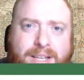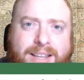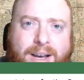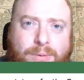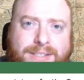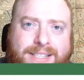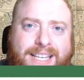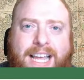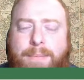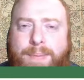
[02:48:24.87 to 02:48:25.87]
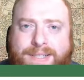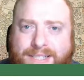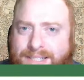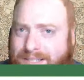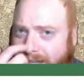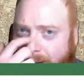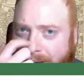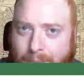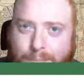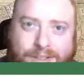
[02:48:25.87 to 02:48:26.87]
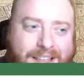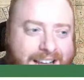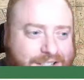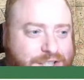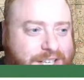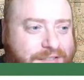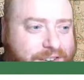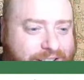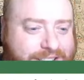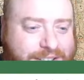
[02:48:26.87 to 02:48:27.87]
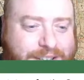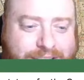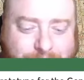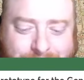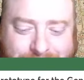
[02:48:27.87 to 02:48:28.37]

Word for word: that was the impetus to coming up with that Genie Fairy series? Which,